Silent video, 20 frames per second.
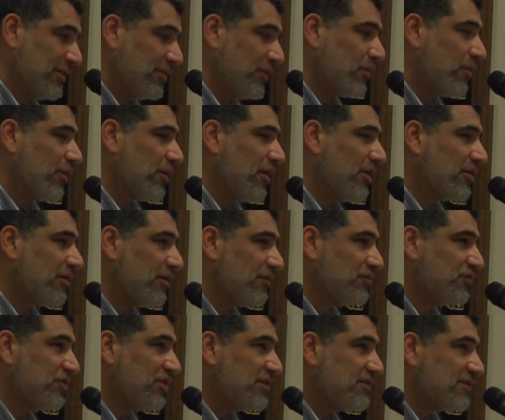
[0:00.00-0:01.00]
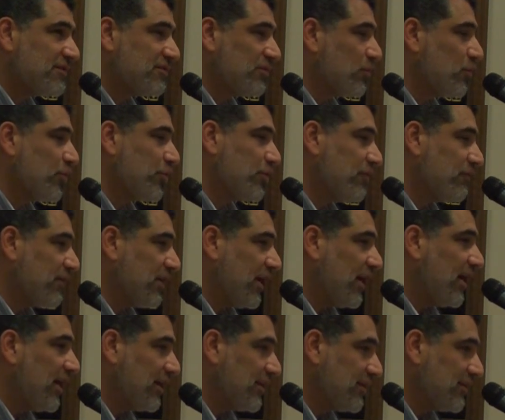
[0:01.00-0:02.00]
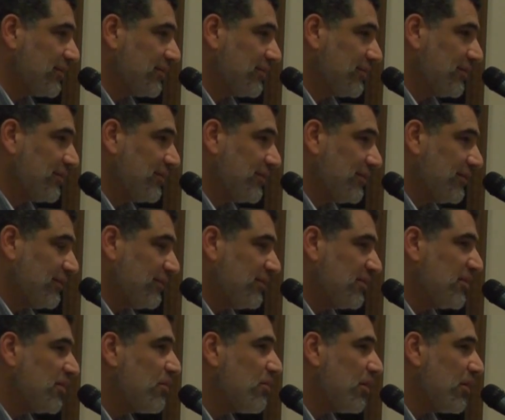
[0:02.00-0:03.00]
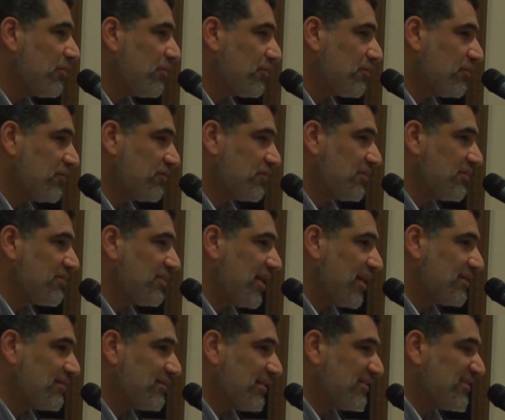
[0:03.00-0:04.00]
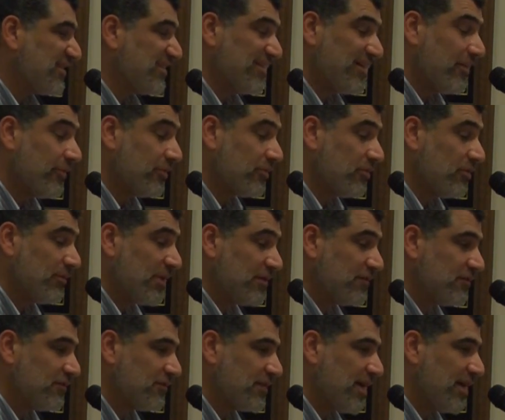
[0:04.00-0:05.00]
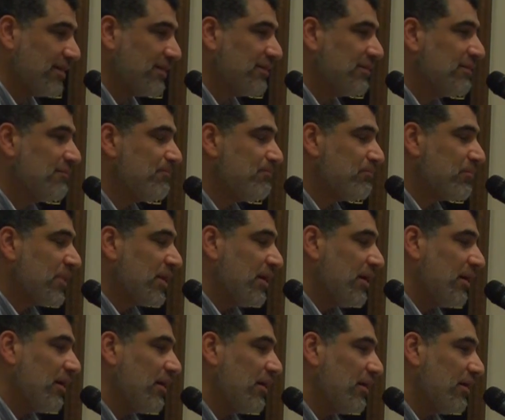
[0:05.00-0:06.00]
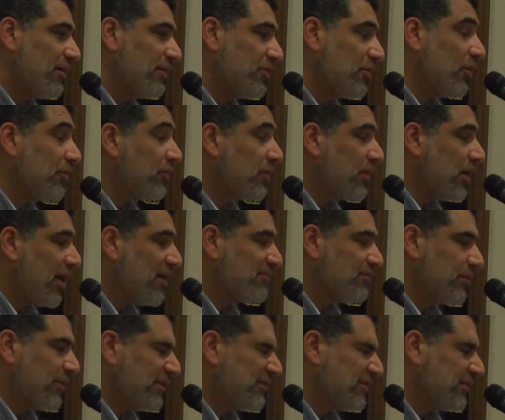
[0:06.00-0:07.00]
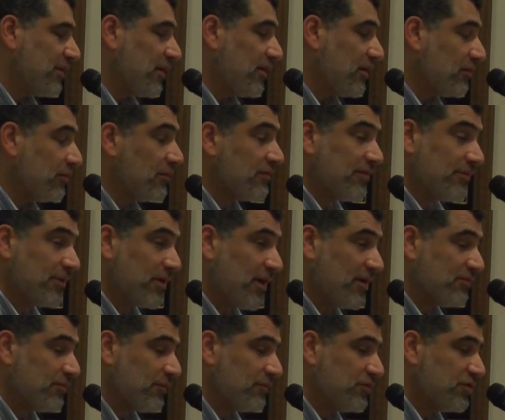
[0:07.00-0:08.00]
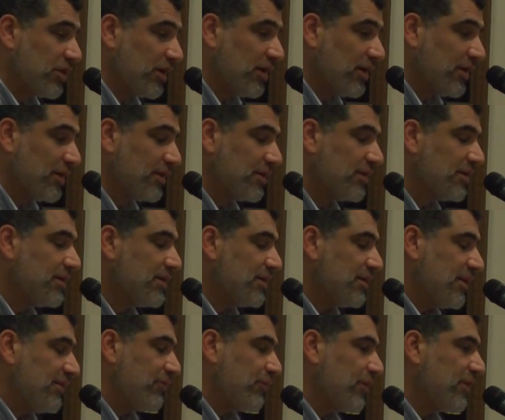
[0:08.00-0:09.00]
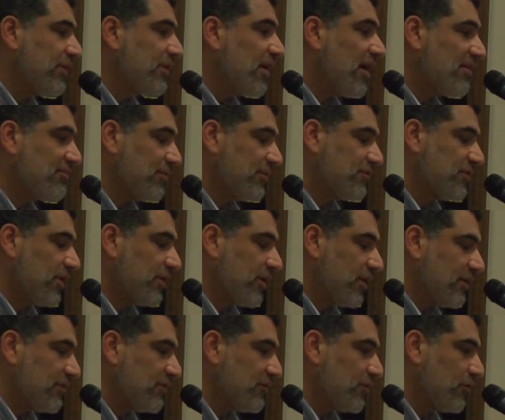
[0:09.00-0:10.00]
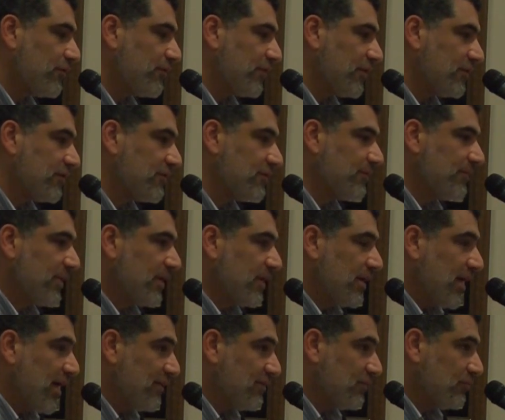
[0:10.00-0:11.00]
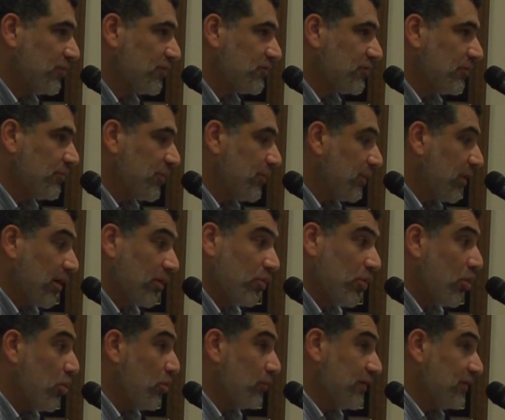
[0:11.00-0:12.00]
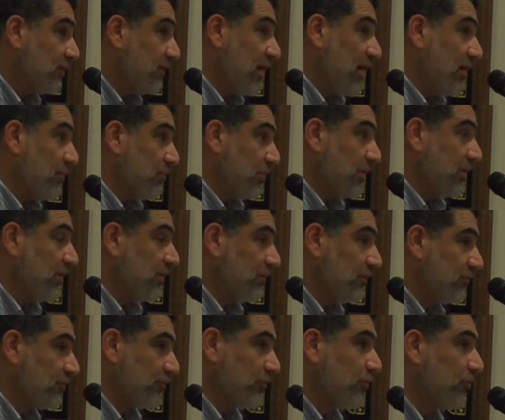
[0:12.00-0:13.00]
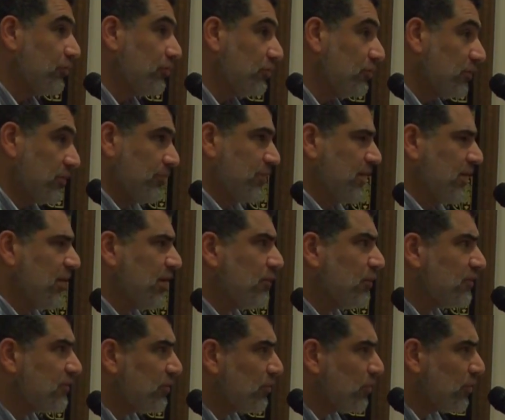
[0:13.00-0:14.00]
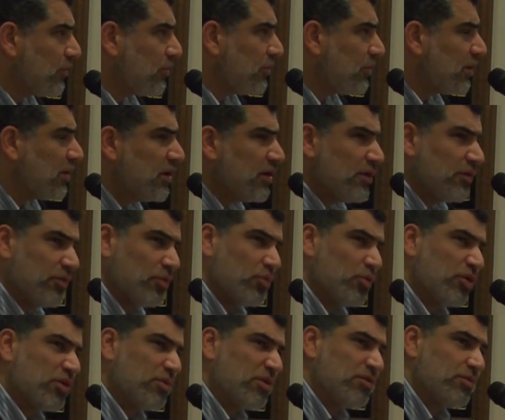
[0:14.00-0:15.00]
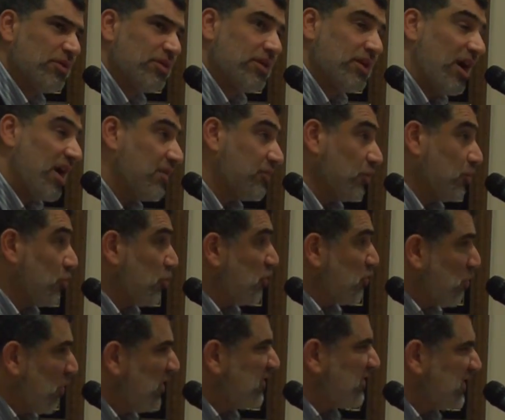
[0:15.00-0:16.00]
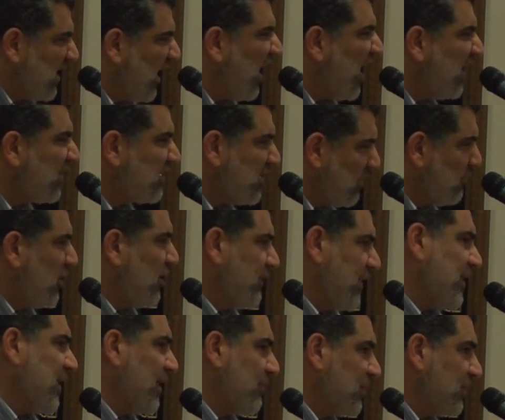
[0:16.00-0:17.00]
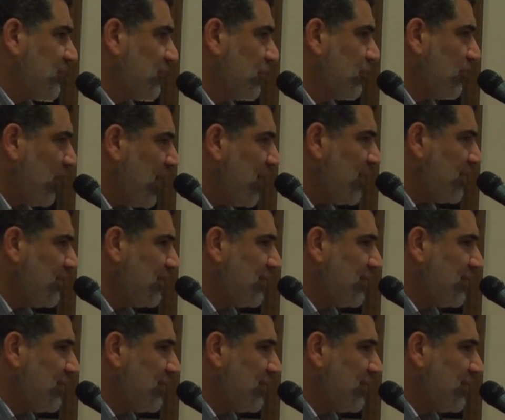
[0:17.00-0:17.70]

The Quran calls Jesus the Word of God. No other Christian text that's canonical mentions that. no other gospel that's canonical except the Gospel of John. If you read the Gospel of John on its surface, as a Muslim, you'd be like, whoa, this can't be true. In the beginning was the Word was with God, the Word was God. Come on, that can't be true, right?